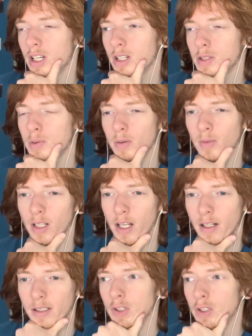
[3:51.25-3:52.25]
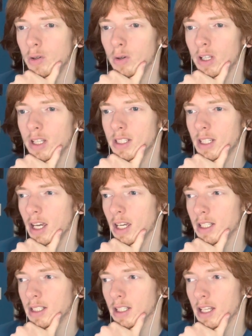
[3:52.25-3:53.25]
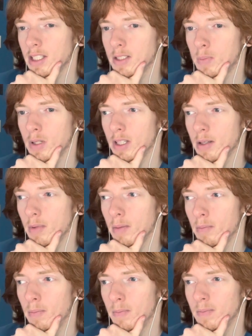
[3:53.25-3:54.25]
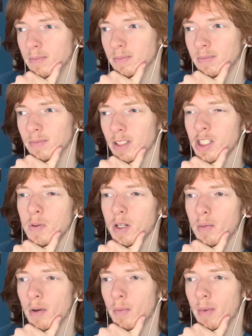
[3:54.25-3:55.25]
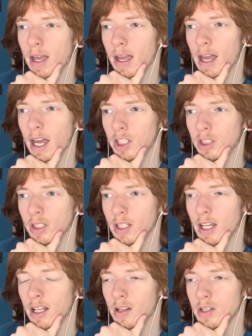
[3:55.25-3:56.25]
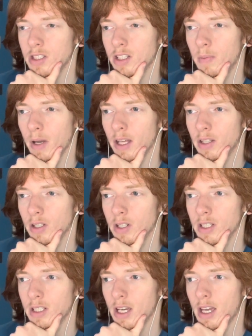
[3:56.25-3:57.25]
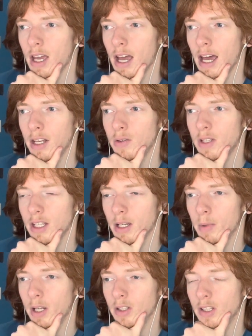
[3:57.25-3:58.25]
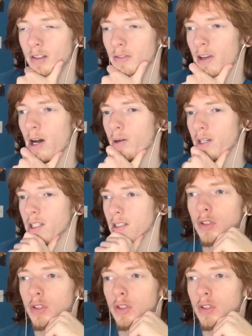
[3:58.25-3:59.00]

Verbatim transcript: Let's put them right there. The New Orleans Saints, let's put them in, mm, let's put them in actually. They lost to the Panthers. I do think they're better than the Falcons.